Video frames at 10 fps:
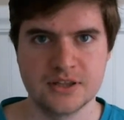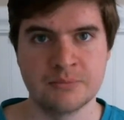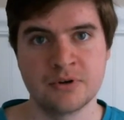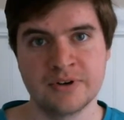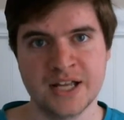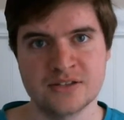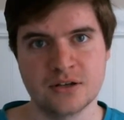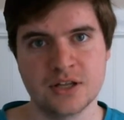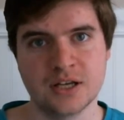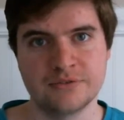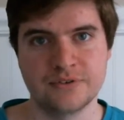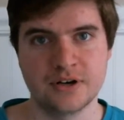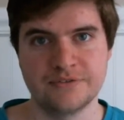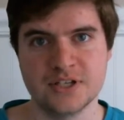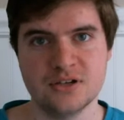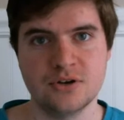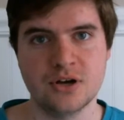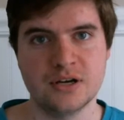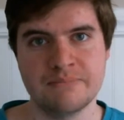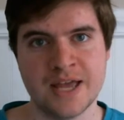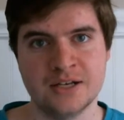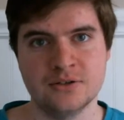The Marines are looking for a few good men